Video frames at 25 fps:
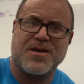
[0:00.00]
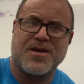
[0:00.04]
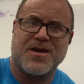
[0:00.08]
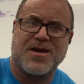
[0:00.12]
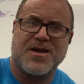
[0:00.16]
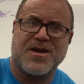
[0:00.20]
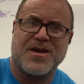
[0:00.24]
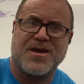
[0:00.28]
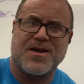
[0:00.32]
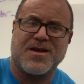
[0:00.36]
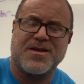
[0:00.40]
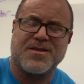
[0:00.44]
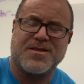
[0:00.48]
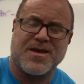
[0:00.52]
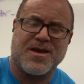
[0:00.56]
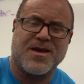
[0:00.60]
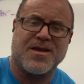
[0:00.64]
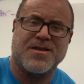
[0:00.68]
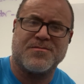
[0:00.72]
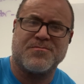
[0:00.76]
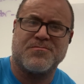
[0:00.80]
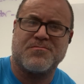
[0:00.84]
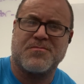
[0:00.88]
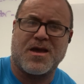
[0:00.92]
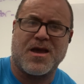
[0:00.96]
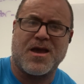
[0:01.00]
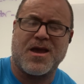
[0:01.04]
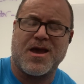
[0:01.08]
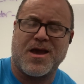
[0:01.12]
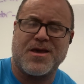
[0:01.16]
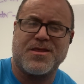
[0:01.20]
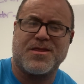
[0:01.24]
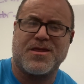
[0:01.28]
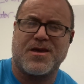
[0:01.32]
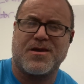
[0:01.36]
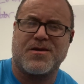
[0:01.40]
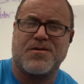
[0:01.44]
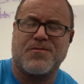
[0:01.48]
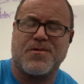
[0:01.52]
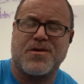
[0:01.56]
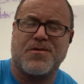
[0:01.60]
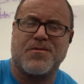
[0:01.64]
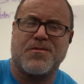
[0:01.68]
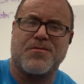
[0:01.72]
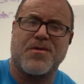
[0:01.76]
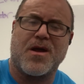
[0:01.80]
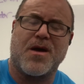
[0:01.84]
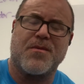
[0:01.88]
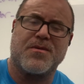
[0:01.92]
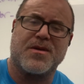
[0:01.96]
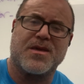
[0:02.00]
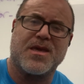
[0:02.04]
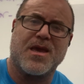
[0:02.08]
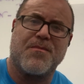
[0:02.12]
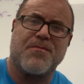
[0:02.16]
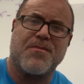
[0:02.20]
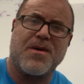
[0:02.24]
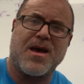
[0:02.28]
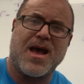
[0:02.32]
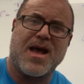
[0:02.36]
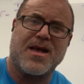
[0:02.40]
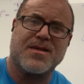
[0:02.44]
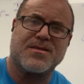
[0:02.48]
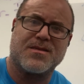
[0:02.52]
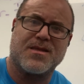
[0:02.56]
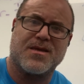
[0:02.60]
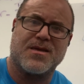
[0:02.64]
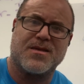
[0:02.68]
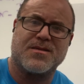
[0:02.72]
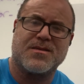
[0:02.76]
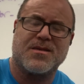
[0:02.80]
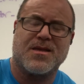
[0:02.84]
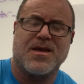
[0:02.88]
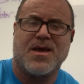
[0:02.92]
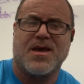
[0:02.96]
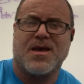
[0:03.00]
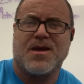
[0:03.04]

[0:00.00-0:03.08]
then I think we would probably get past this.